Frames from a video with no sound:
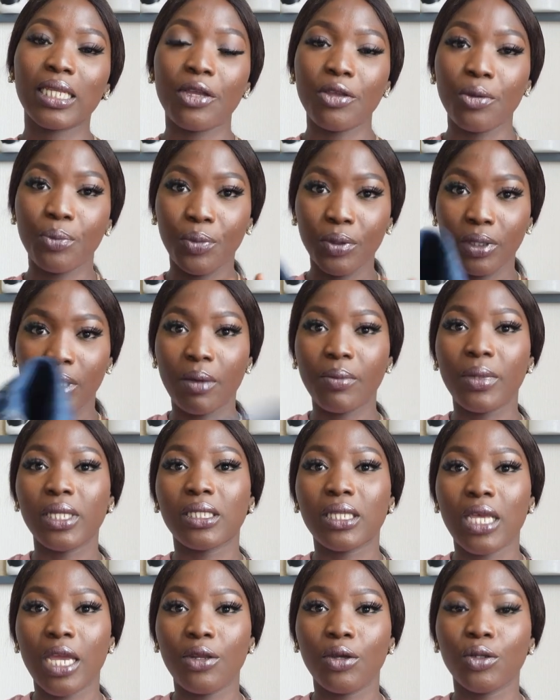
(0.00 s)
and you put them
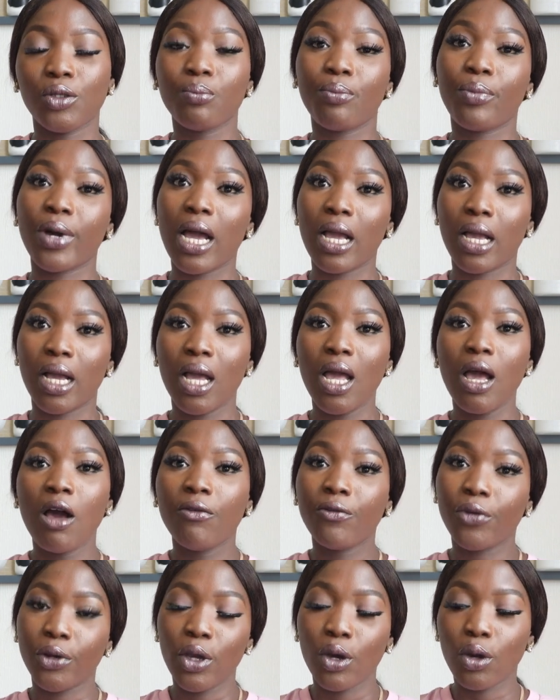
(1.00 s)
inside your bag
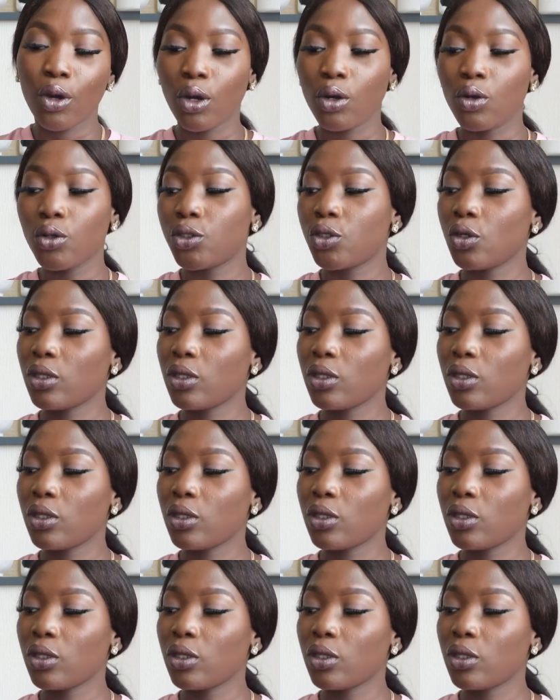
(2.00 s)
for your clothes.